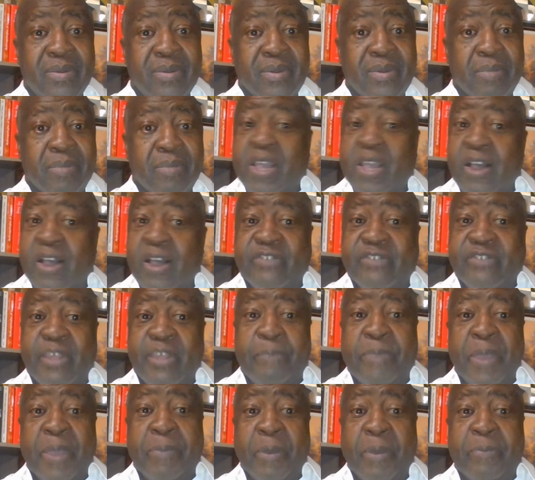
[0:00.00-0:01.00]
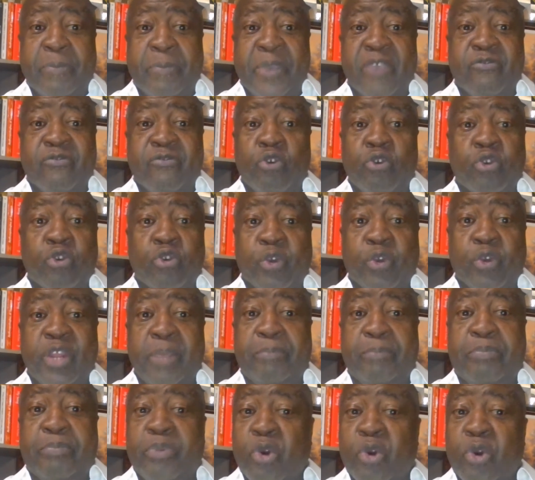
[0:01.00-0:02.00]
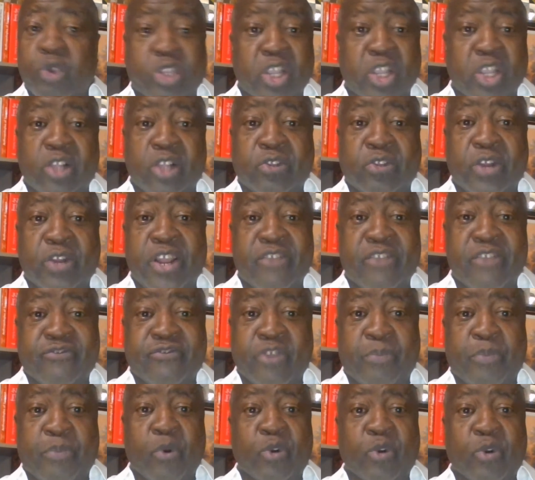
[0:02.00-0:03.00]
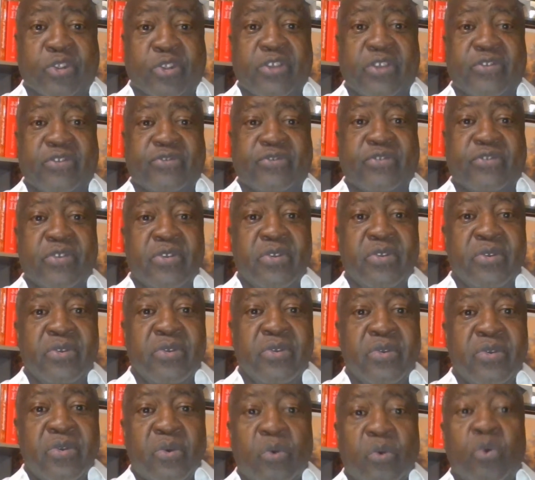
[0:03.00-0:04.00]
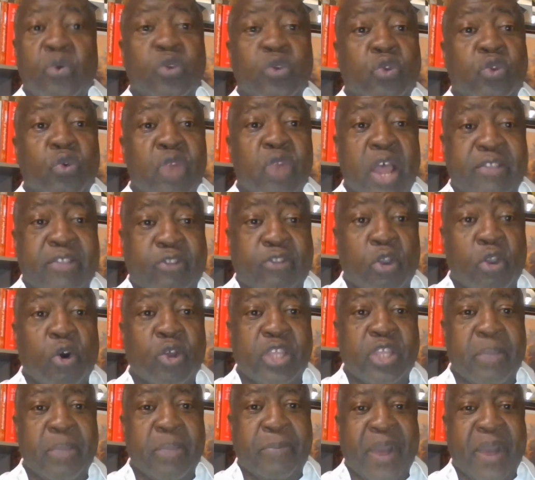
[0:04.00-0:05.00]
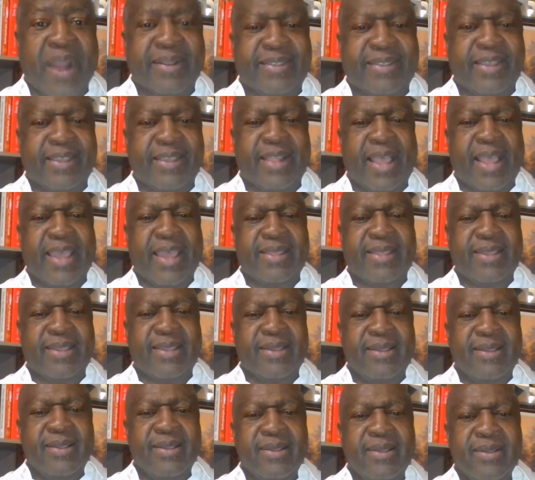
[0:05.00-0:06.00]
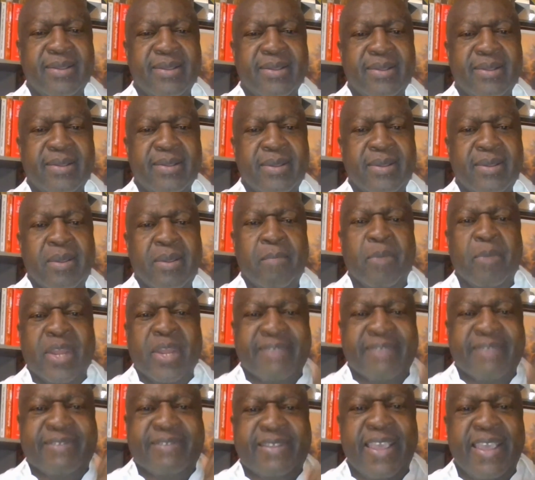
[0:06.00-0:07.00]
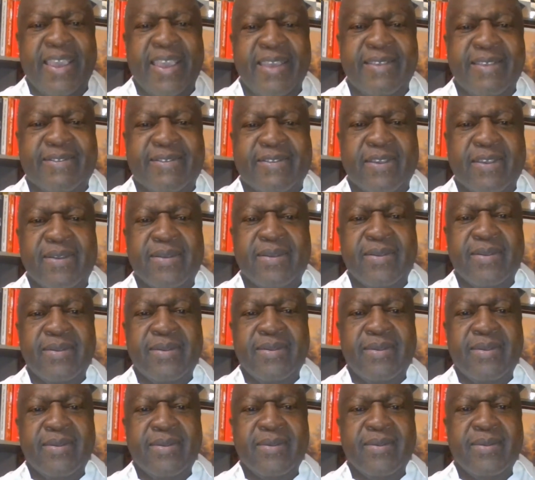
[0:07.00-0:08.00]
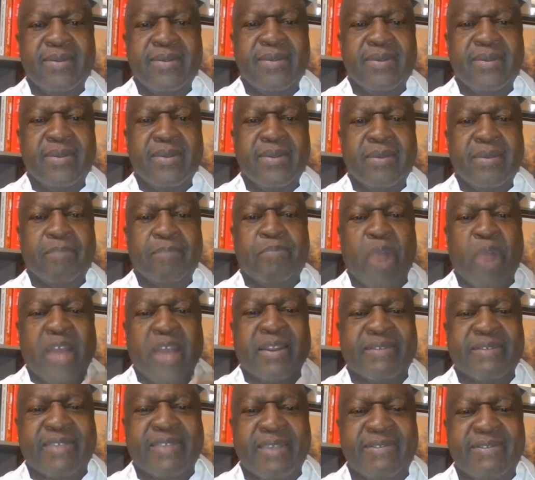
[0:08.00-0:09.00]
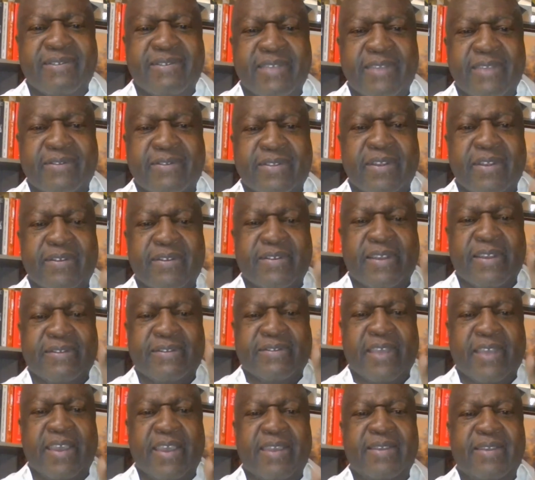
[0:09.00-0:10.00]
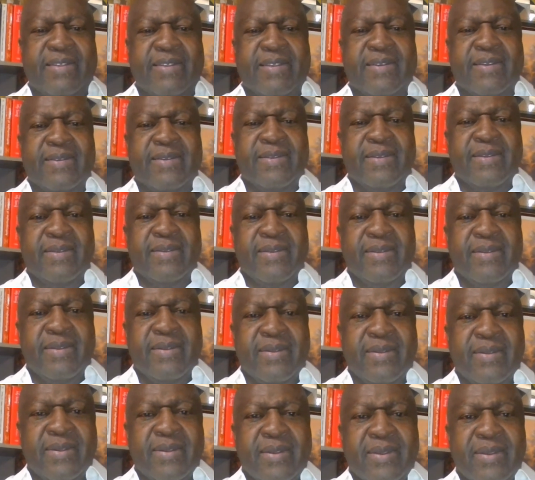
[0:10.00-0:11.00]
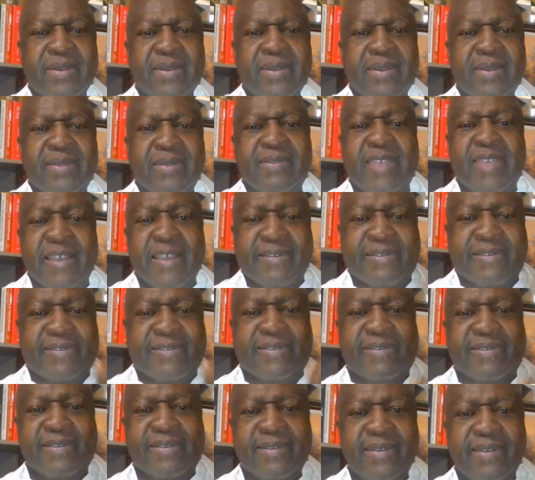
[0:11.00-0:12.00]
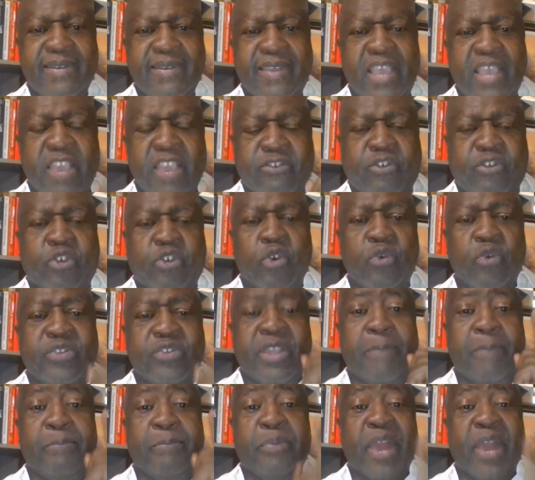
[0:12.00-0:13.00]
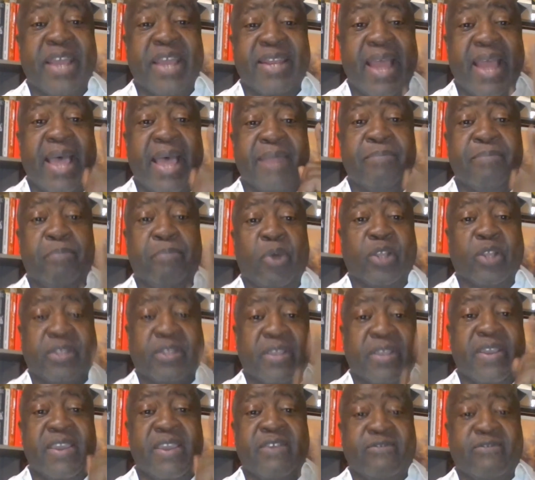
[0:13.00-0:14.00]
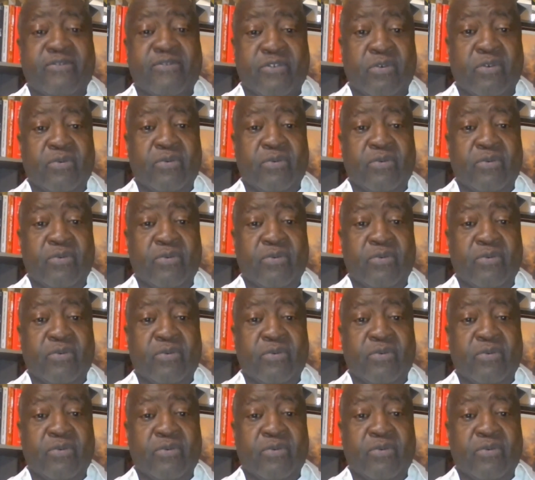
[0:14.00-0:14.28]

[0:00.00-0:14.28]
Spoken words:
because the PPP is usually brutal to their supporters who do not toe the party line. But as these brothers and sisters are saying, this issue is a bread and butter issue.